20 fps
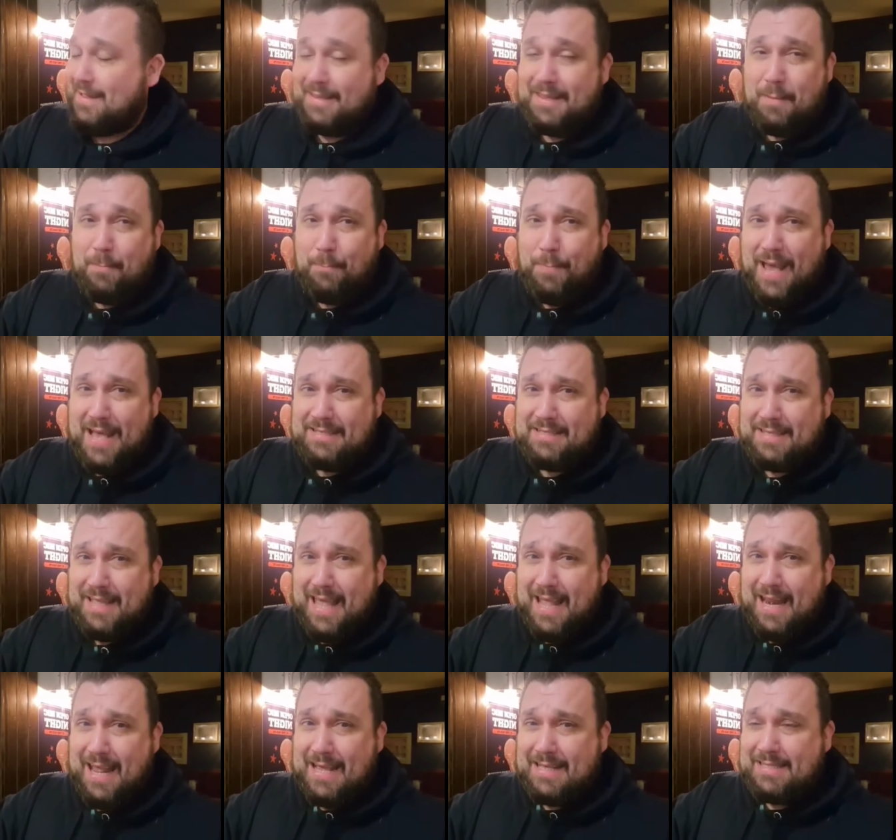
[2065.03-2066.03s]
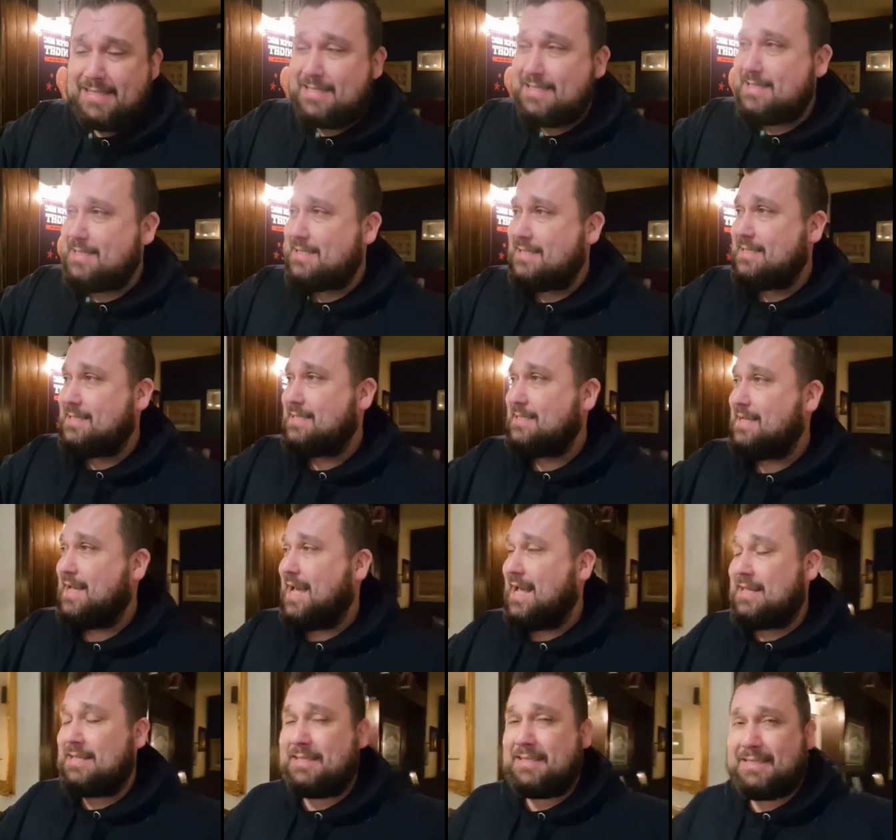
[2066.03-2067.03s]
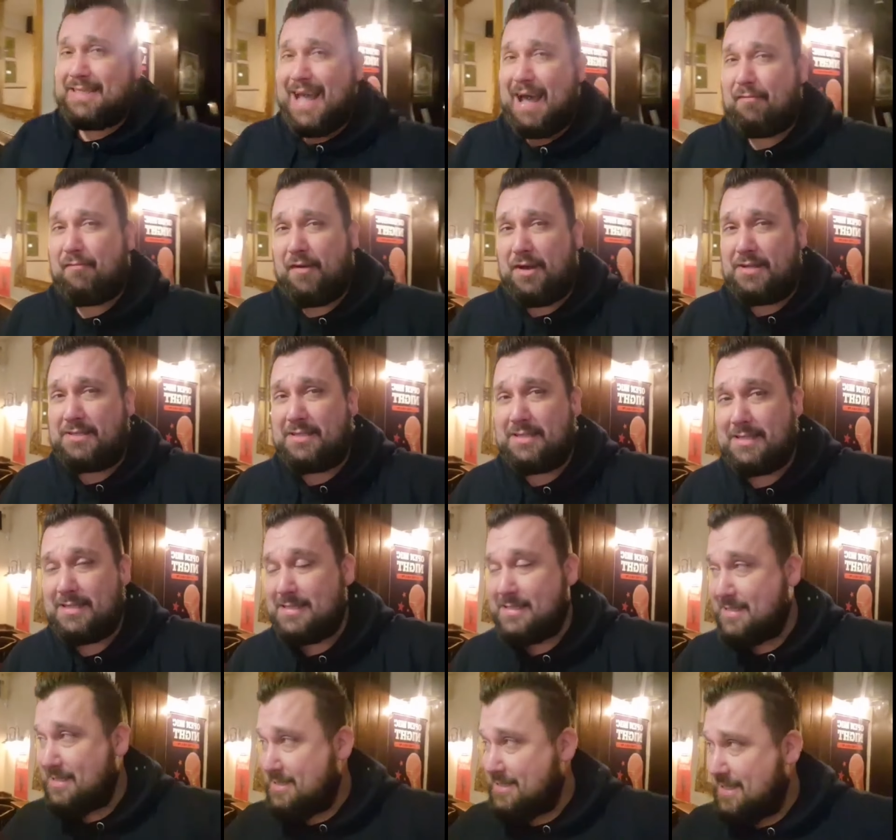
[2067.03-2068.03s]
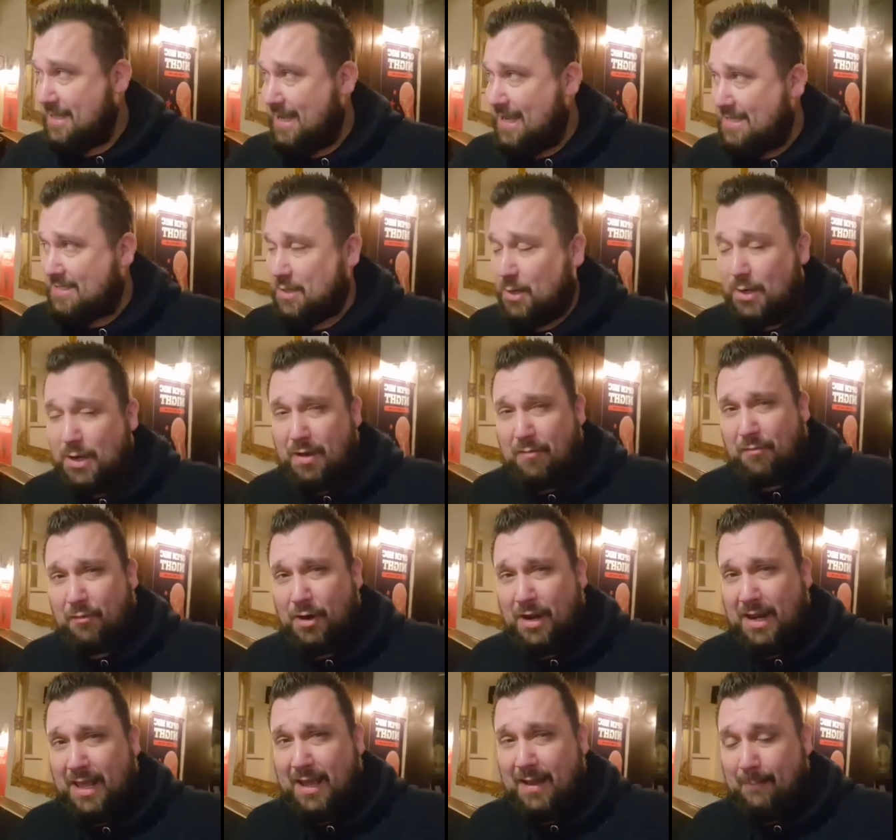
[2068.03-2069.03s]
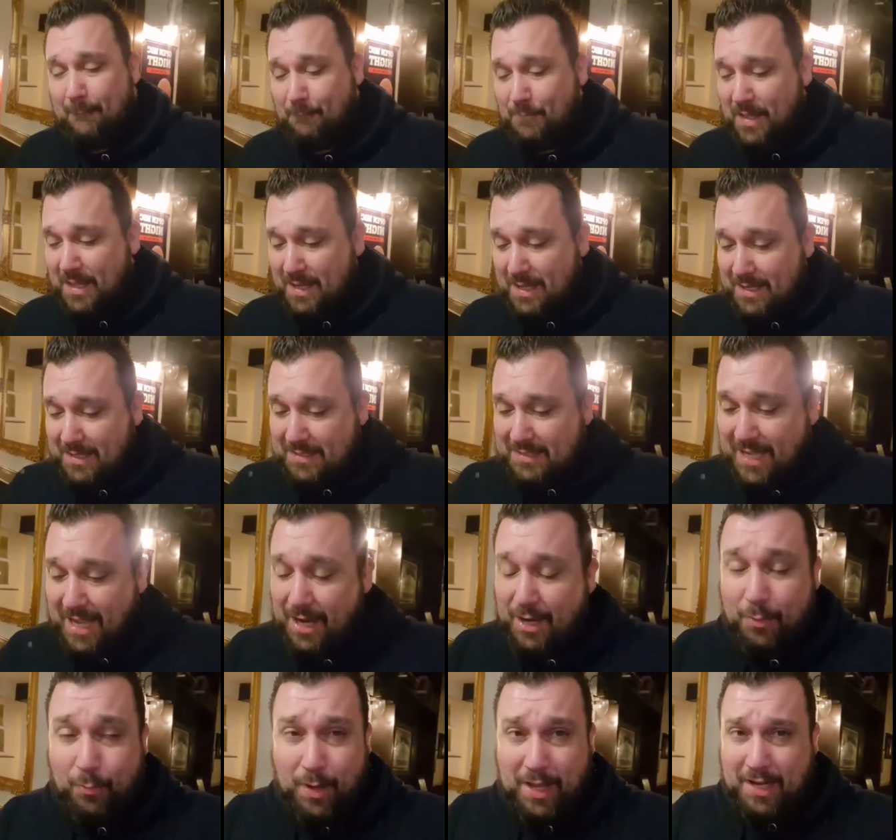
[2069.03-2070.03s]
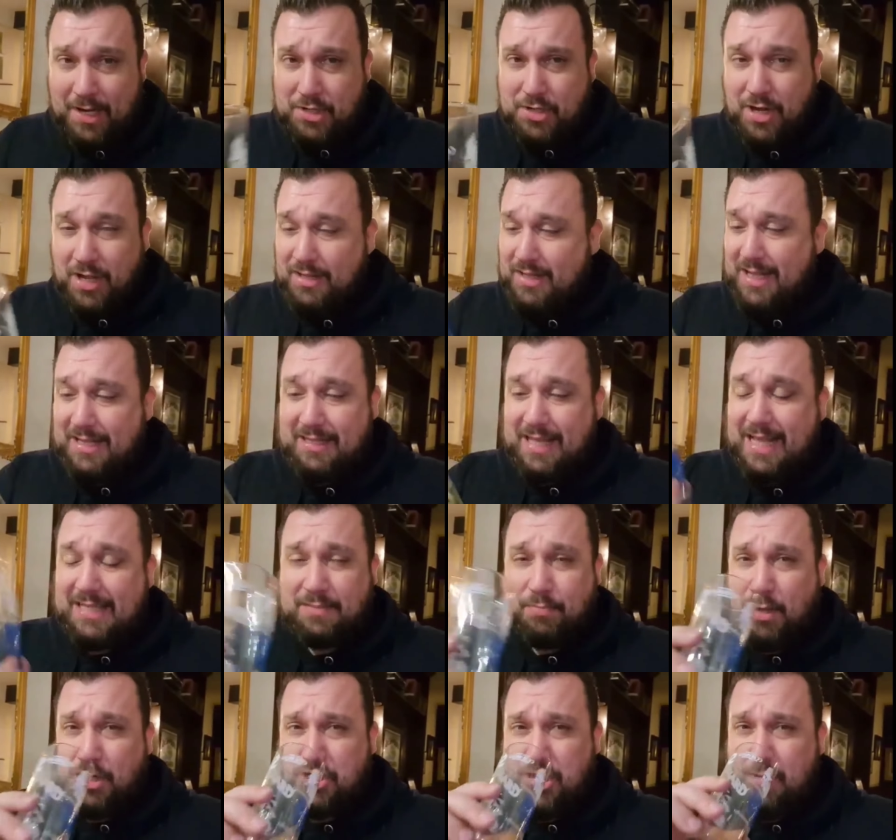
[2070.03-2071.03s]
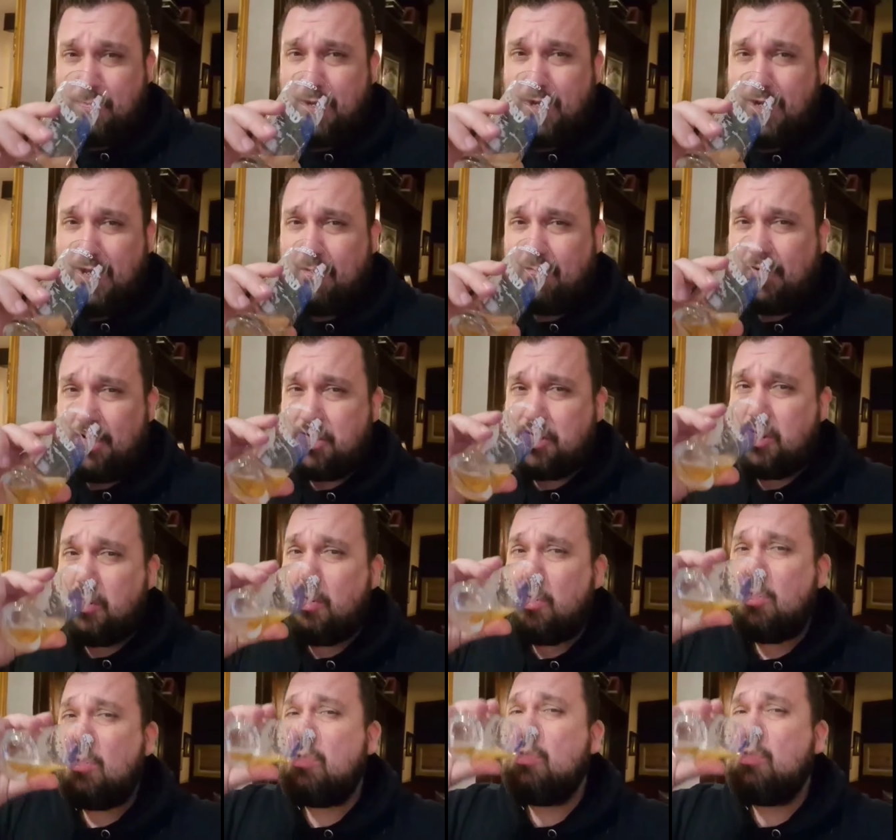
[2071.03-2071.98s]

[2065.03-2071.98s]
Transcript: The best Guinness in Stafford is on offer in here. So we're gonna. Uh, that's my shipyard. I'm finishing.